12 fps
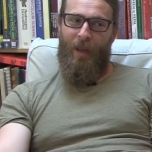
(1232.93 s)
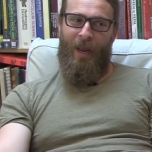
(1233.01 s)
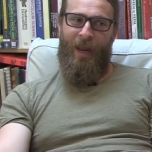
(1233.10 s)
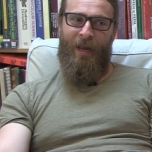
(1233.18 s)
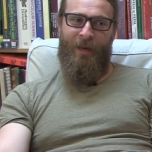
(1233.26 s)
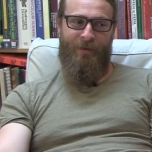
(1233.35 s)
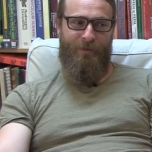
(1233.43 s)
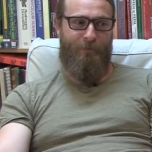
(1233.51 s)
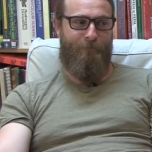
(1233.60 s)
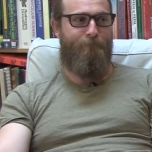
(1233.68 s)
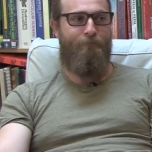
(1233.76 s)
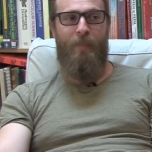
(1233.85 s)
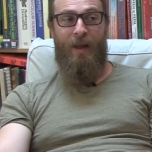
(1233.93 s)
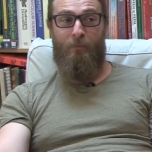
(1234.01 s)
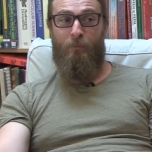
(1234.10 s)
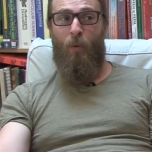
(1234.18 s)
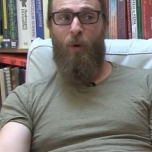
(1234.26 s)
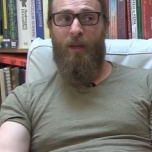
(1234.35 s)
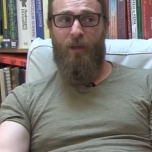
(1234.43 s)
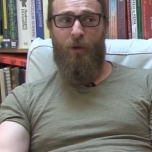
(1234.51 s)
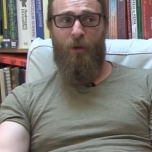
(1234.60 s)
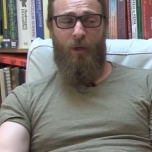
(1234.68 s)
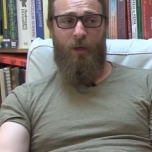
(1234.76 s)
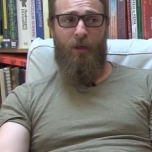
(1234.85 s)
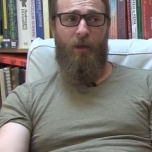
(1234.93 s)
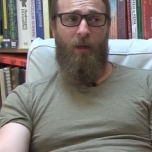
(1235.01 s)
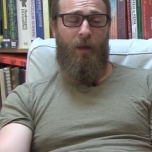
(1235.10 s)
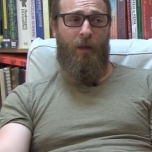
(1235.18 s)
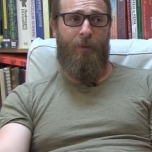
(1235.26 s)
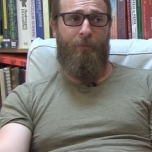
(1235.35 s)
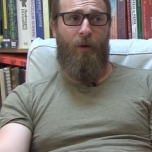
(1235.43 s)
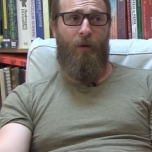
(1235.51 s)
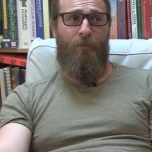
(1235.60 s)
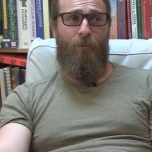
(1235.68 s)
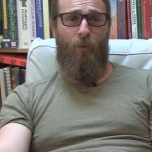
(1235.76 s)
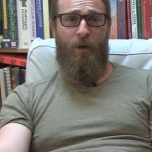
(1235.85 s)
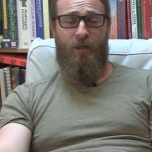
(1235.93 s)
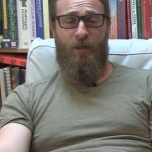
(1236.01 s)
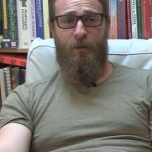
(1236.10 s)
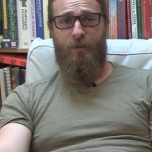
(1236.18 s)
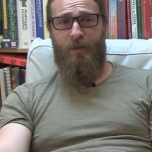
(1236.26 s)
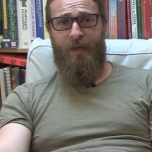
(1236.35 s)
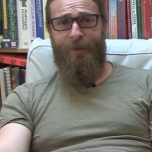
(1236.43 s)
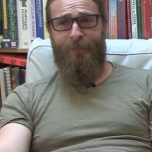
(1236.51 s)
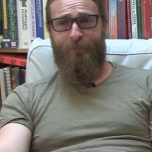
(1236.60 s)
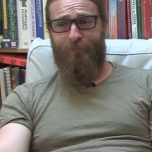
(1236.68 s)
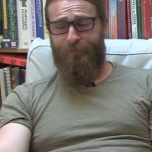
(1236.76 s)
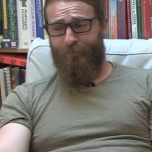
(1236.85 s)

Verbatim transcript: and and boy, you can um, avoid using